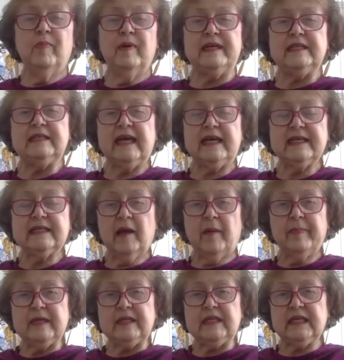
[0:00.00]
but it takes a
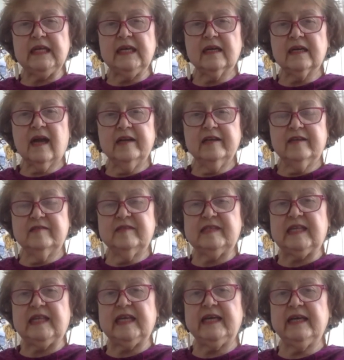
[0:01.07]
particular kind of
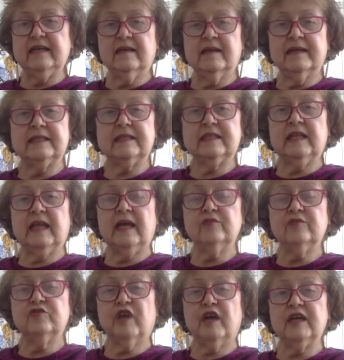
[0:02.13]
skill. It's
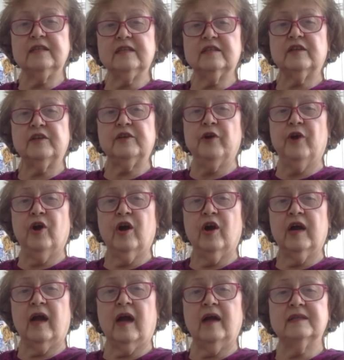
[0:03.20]
not just
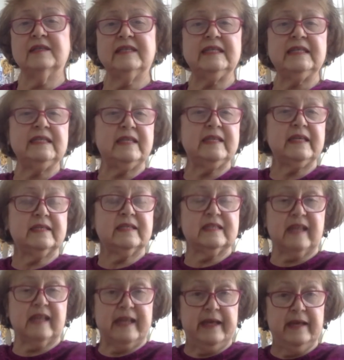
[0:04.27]
your artistic
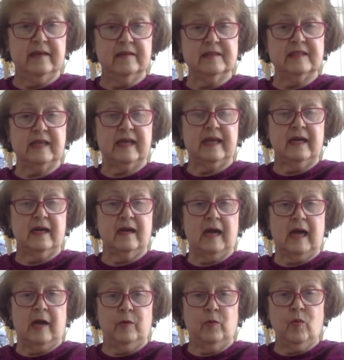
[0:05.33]
skills that are
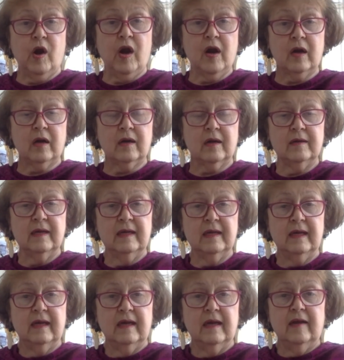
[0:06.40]
at work.
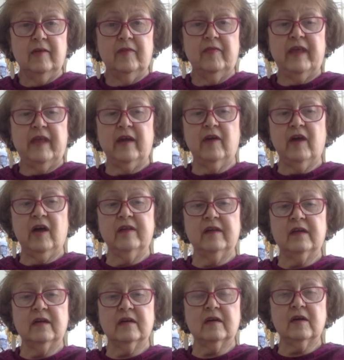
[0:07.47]
There are
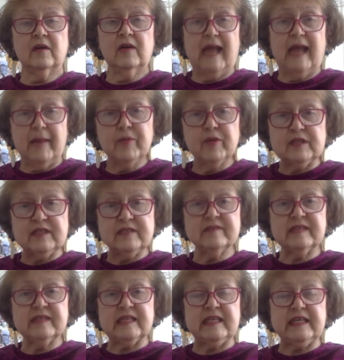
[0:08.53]
other collaborative
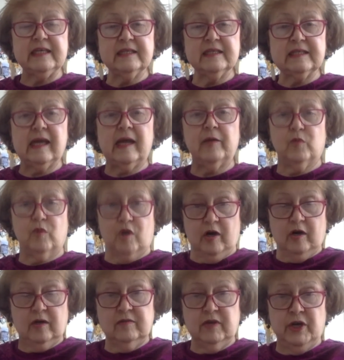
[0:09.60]
skills at
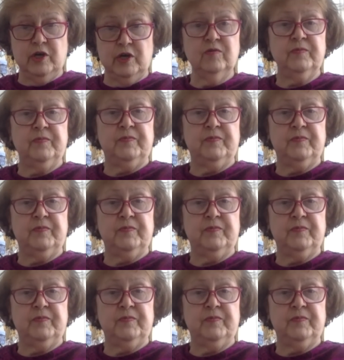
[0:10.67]
work, no?